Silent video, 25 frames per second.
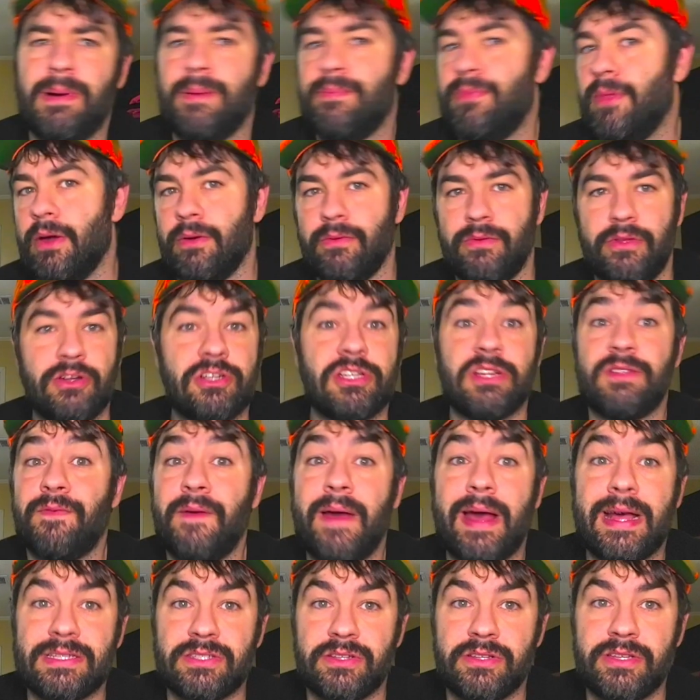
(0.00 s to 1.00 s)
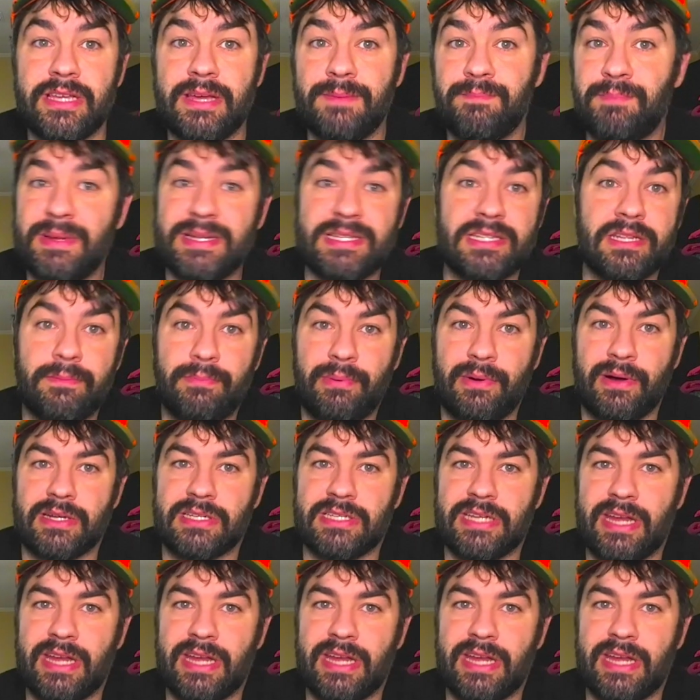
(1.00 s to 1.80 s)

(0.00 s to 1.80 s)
No, you're just faster. You get beat to the punch